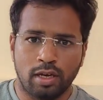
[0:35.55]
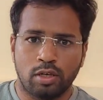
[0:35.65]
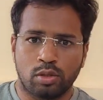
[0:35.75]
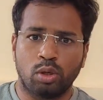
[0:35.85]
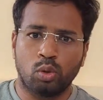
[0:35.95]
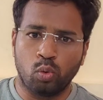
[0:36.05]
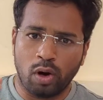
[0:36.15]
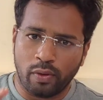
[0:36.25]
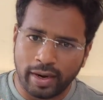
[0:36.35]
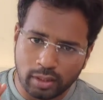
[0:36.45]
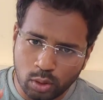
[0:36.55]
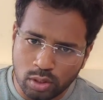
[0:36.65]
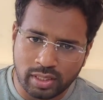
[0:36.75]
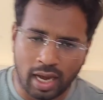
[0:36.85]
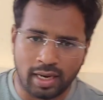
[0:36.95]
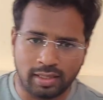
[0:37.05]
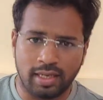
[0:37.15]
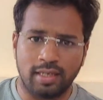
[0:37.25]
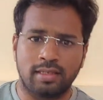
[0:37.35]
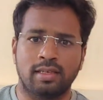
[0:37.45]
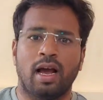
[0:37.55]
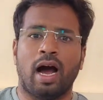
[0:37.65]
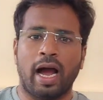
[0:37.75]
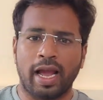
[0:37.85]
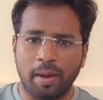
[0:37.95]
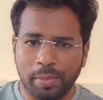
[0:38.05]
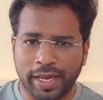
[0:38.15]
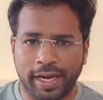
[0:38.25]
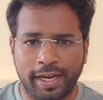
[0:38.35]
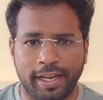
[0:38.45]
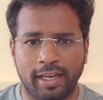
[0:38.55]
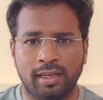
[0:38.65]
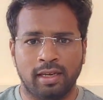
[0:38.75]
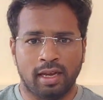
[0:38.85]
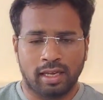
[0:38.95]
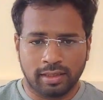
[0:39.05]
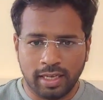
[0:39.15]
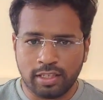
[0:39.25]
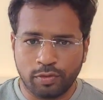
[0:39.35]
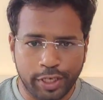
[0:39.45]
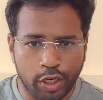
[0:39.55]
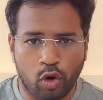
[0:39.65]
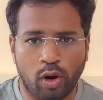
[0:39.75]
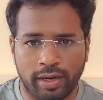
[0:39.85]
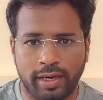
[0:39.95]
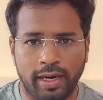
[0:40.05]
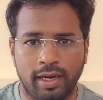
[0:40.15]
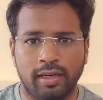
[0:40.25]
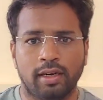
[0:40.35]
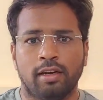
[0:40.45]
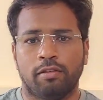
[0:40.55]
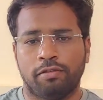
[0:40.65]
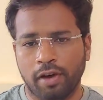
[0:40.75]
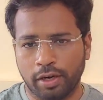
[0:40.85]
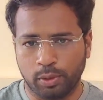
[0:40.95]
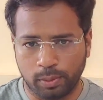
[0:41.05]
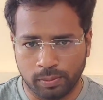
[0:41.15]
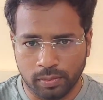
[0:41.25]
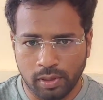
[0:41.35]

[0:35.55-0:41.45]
So to avoid those challenges, I am creating this video content for you.